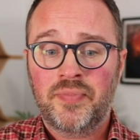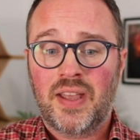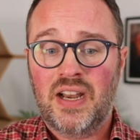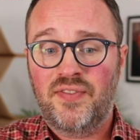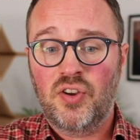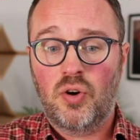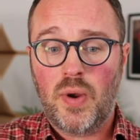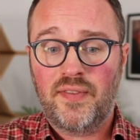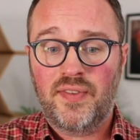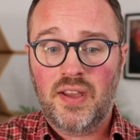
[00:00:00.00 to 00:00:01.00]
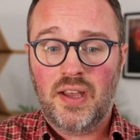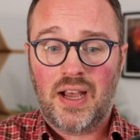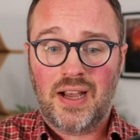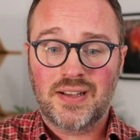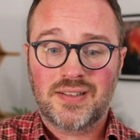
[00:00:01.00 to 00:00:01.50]
And if you're with
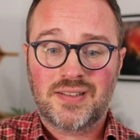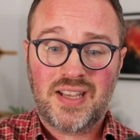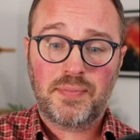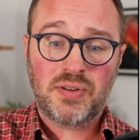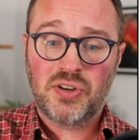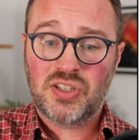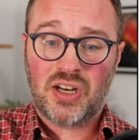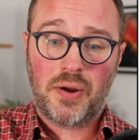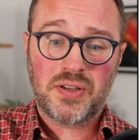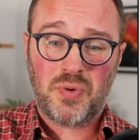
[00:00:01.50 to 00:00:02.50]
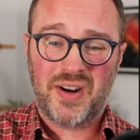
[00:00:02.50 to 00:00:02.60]
Skipton, which is the lowest one,